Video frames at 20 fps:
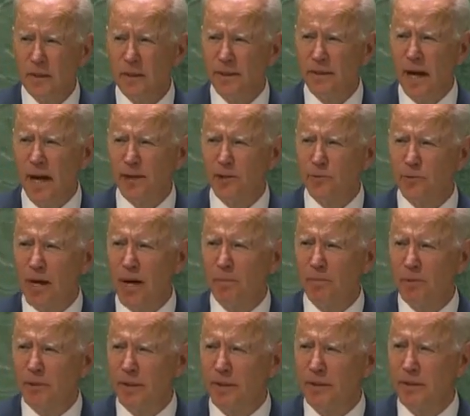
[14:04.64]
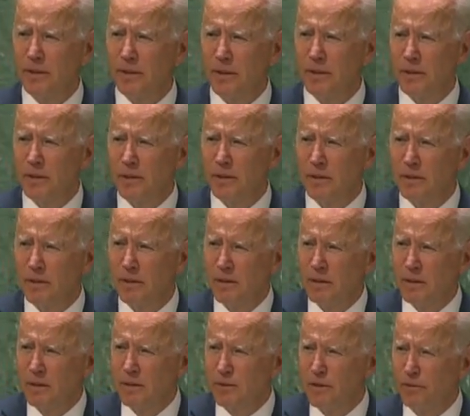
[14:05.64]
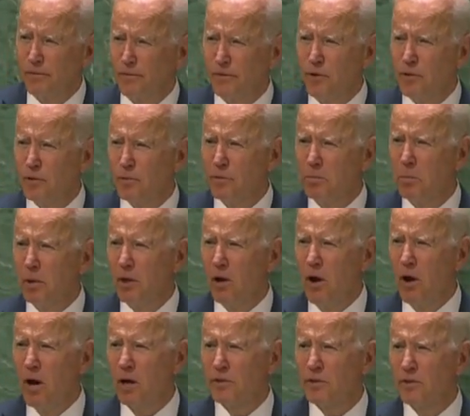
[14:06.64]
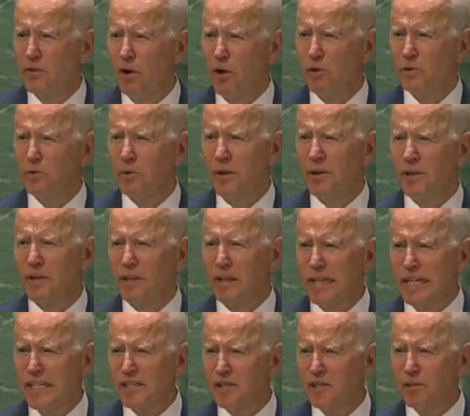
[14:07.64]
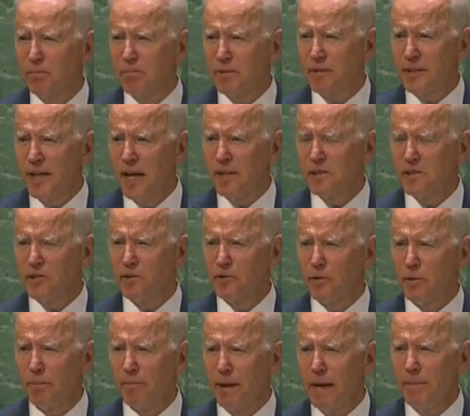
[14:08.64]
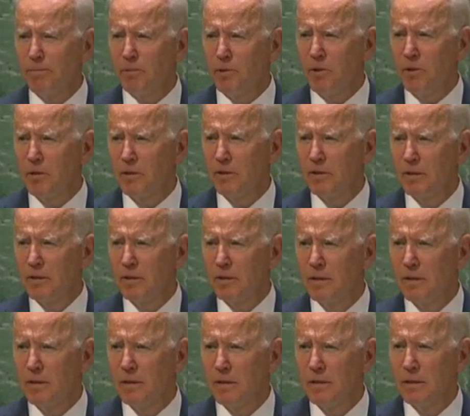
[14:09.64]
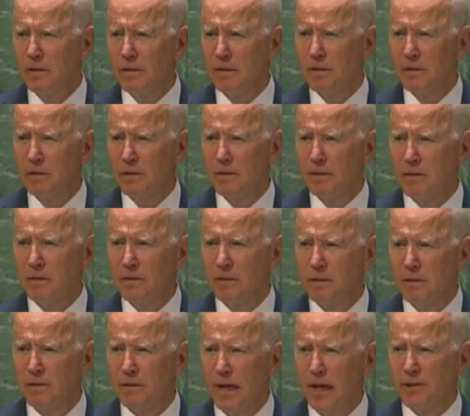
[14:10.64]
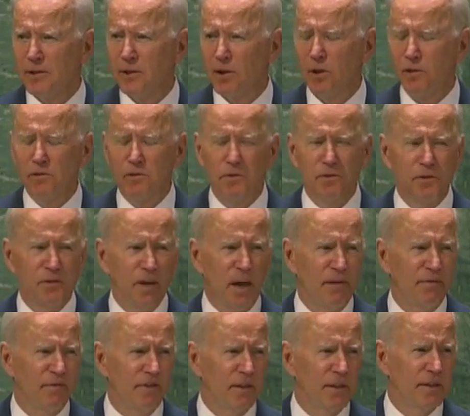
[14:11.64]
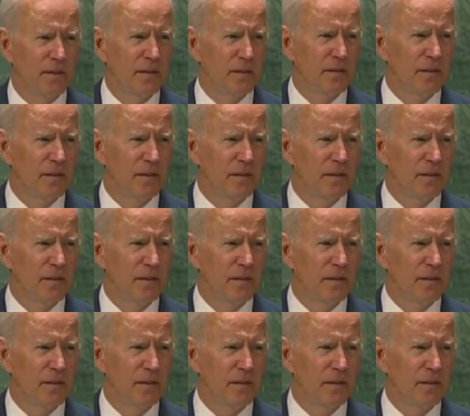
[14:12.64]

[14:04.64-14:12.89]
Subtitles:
not trample it. The future will belong to those who unleash the potential of their people, not those who stifle it.